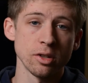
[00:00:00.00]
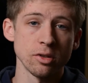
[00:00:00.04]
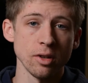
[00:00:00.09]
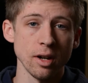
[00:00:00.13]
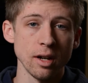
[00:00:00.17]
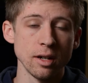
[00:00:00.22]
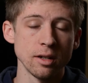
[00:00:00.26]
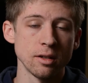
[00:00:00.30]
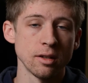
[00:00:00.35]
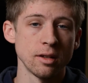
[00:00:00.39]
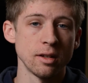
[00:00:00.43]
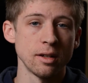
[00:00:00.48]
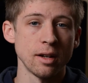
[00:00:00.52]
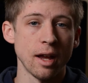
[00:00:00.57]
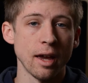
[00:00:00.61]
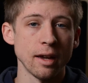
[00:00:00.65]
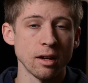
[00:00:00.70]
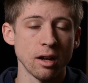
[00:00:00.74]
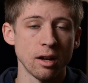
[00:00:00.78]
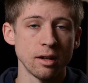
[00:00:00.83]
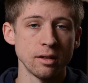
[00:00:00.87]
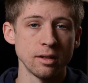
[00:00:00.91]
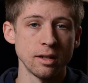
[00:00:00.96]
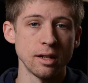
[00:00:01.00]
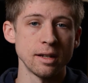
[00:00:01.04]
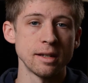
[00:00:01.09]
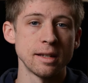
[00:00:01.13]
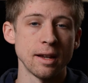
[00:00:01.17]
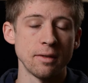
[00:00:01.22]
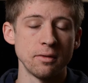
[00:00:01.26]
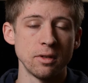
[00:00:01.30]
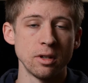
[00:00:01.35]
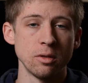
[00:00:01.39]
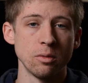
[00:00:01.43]
straight into the Nikon
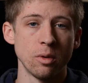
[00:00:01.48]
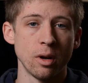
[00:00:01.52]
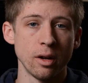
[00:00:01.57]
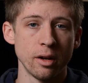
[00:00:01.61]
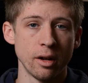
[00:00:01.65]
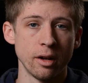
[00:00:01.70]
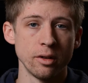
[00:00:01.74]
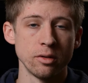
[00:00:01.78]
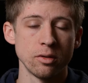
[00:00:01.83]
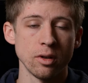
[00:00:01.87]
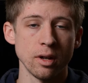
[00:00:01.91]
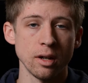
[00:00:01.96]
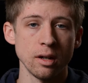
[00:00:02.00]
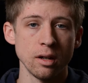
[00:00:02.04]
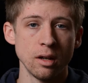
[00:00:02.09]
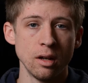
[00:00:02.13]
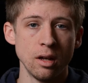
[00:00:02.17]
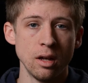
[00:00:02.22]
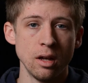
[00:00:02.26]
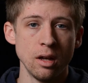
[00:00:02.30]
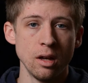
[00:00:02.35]
D7100.